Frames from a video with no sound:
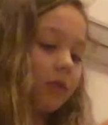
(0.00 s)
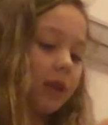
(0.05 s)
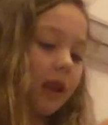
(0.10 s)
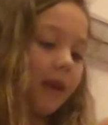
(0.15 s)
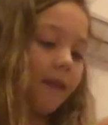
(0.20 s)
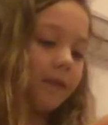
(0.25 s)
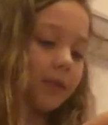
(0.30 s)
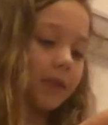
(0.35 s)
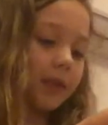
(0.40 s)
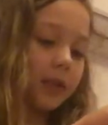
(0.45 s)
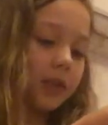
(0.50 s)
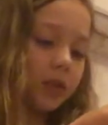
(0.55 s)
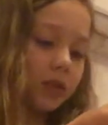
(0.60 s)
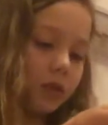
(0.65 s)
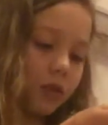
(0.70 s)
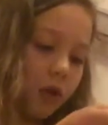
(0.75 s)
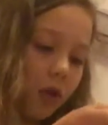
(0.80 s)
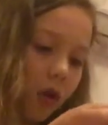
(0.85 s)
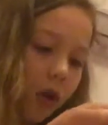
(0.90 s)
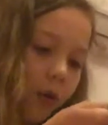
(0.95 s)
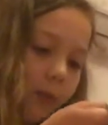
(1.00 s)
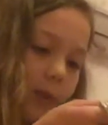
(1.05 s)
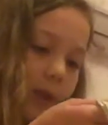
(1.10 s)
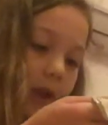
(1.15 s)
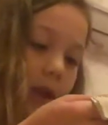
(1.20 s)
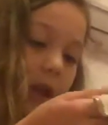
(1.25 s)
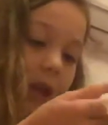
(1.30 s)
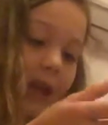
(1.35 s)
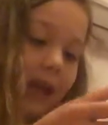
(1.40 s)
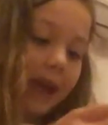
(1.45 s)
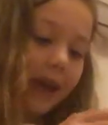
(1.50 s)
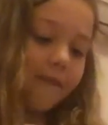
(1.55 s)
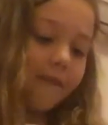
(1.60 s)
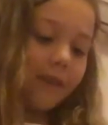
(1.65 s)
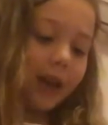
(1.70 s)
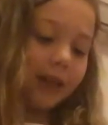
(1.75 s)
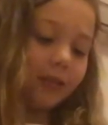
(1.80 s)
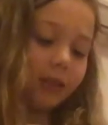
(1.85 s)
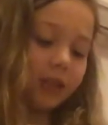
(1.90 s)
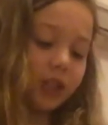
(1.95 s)
love this top. I
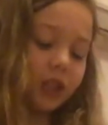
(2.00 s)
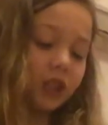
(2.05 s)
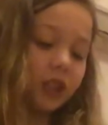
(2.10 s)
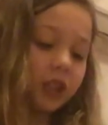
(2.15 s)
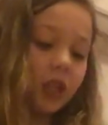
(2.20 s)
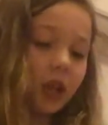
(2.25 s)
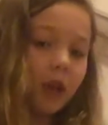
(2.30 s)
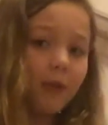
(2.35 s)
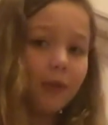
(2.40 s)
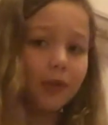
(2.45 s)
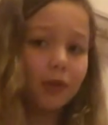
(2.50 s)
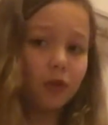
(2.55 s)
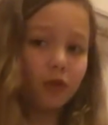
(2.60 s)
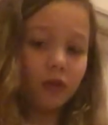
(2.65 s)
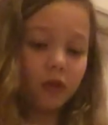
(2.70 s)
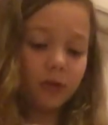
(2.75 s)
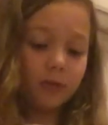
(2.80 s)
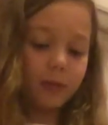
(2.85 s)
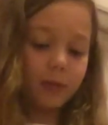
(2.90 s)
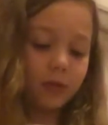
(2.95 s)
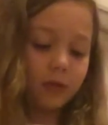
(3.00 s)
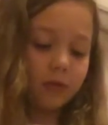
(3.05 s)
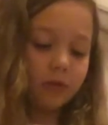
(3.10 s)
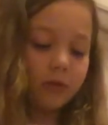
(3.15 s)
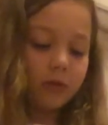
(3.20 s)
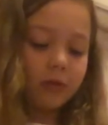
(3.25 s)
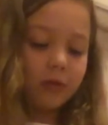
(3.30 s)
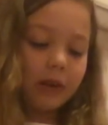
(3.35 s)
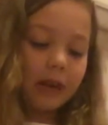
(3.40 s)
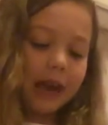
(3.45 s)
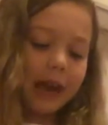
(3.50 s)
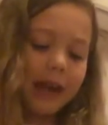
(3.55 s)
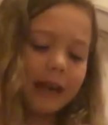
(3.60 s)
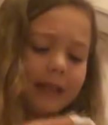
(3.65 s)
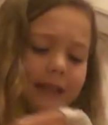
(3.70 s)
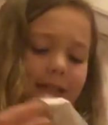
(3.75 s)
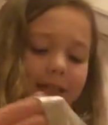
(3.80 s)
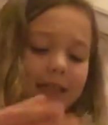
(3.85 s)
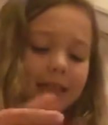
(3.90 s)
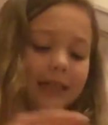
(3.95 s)
found it so adorable,
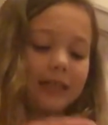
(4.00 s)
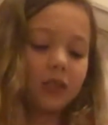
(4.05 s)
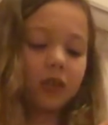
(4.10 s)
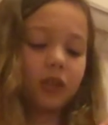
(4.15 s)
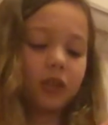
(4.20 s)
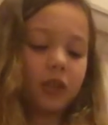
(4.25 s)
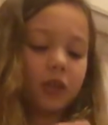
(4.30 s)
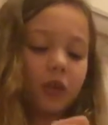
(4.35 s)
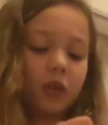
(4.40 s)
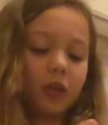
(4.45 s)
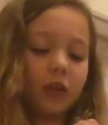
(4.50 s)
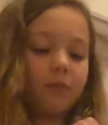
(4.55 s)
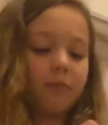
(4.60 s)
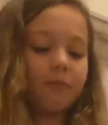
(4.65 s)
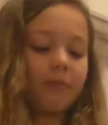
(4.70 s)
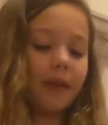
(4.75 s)
and it's so cute.